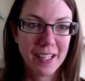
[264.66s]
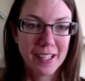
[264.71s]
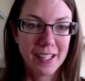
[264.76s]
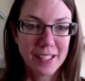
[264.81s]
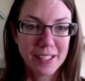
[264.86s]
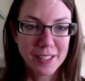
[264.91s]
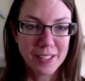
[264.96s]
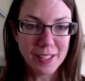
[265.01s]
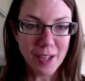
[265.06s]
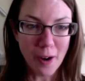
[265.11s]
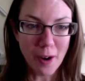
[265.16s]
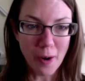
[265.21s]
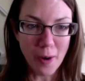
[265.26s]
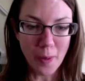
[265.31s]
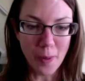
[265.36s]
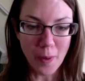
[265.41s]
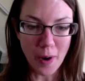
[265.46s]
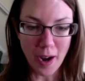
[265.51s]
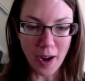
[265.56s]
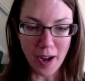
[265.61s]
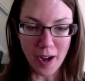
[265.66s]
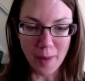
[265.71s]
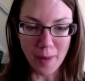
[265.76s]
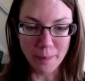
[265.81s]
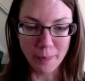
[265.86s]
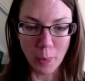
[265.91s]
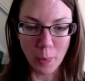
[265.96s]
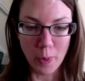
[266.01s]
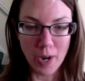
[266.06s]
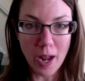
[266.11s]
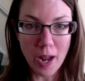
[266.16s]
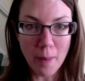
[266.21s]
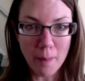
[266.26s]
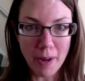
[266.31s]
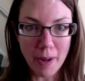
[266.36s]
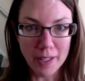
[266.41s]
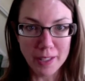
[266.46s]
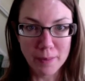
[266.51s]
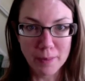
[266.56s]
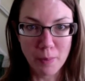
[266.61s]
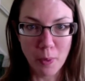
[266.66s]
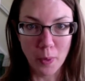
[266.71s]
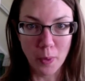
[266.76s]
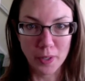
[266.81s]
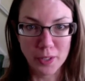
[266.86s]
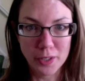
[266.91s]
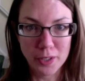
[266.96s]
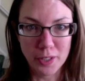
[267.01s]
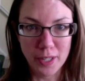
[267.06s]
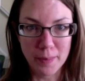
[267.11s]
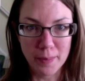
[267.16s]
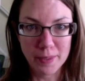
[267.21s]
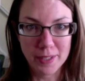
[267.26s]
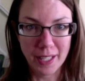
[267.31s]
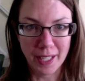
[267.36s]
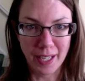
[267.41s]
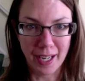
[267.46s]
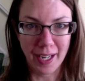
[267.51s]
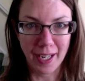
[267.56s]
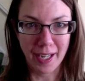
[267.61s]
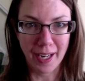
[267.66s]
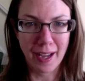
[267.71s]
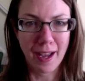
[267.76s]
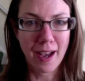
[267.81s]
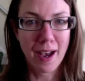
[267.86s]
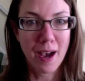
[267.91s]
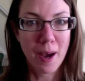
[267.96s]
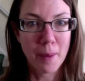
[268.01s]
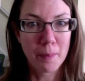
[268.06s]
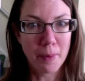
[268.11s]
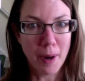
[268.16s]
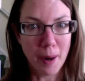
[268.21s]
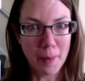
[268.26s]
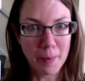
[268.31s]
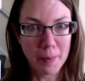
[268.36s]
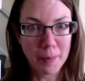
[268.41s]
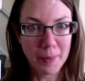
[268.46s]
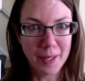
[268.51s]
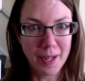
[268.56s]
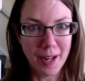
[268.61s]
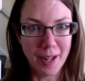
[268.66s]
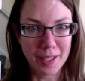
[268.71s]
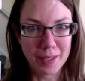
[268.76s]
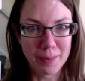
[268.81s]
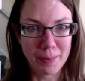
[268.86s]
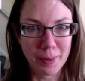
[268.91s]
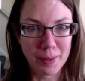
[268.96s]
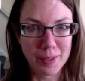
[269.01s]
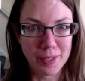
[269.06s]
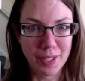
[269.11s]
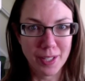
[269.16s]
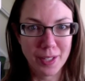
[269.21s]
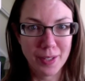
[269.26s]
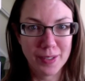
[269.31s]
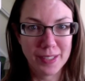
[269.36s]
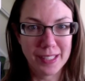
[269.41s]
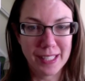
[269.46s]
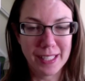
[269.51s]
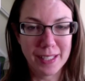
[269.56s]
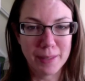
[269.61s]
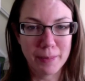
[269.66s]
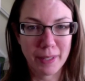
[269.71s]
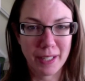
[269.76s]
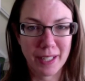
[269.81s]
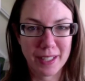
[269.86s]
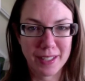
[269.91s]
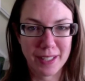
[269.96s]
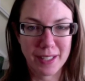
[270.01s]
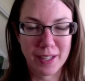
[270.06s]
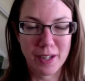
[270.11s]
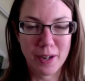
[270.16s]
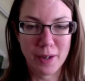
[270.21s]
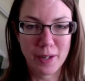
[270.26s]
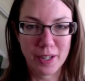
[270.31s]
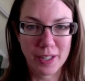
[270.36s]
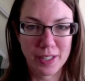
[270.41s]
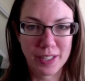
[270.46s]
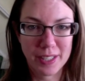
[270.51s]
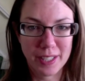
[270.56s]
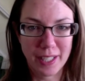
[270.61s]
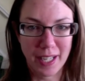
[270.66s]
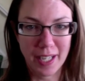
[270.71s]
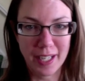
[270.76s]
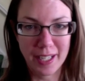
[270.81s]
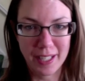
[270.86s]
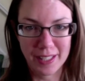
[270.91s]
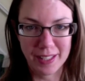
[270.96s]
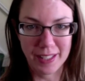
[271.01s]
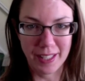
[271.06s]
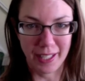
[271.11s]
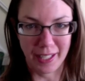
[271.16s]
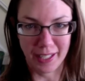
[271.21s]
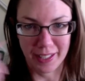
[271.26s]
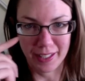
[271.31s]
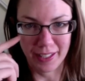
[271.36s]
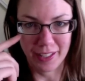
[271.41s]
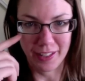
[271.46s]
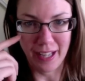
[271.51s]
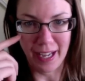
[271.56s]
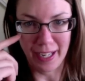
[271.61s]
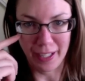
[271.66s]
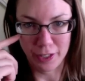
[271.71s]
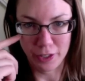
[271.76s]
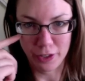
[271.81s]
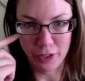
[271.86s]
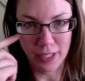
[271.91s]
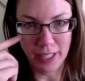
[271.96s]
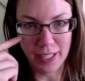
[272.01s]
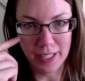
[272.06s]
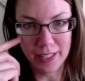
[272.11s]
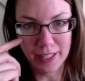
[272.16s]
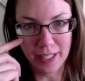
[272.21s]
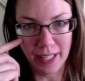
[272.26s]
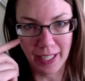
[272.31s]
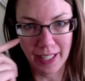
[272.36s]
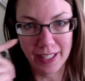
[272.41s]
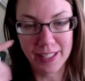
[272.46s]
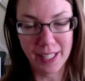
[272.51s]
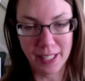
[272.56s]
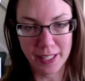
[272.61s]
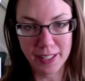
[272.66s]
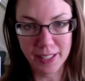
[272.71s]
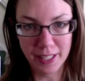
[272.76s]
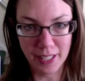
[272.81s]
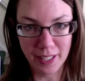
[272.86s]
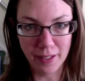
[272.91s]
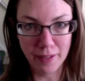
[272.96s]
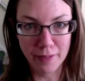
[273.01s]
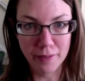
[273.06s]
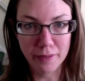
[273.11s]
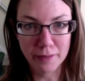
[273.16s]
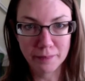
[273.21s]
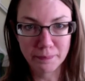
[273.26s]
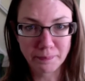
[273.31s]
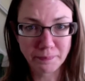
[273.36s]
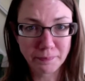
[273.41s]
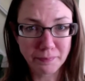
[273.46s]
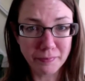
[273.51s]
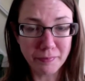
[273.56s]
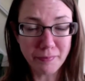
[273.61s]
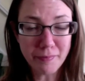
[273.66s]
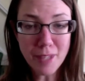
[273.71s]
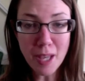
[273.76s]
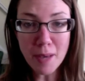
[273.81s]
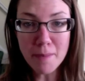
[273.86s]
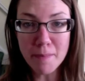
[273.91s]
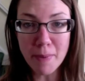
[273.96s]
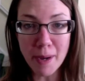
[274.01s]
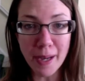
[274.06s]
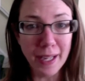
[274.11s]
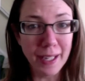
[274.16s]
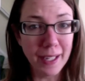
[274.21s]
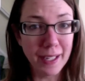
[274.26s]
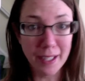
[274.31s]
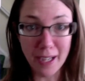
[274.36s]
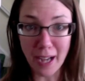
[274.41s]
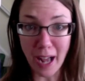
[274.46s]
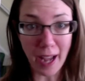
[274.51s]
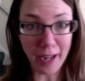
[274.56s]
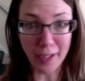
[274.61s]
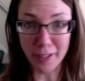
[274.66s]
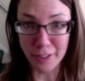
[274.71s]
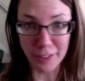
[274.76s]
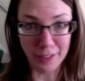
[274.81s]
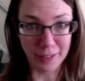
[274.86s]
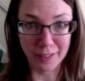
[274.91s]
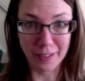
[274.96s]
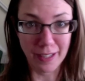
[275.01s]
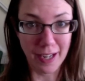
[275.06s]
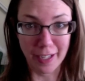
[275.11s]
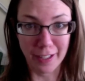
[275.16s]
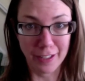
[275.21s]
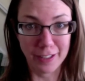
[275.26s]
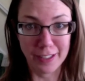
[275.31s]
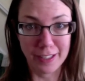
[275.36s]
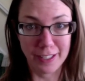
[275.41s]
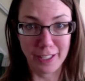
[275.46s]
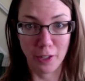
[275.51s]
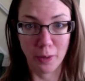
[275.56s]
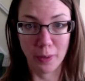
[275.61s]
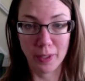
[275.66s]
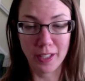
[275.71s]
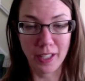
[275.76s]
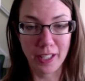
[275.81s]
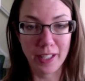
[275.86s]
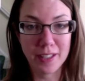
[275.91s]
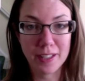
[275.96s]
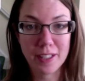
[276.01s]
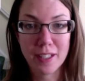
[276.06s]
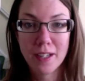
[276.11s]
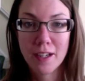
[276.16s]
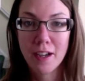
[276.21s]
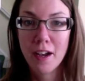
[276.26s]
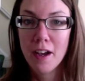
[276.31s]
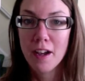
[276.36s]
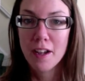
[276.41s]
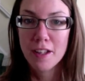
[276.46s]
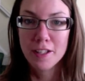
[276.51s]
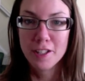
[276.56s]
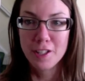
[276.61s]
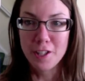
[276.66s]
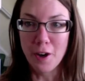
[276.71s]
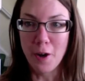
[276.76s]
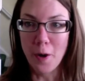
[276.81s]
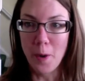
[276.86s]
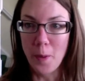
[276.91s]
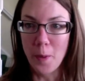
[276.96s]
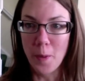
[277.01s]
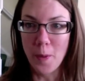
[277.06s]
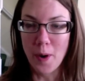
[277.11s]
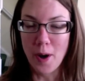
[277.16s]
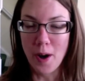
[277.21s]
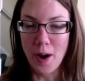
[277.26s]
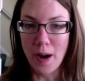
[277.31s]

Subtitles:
So went out and bought some pore strips, thinking probably not supposed to use these because I know your skin is like a little extra like sensitive, but I couldn't deal with these. So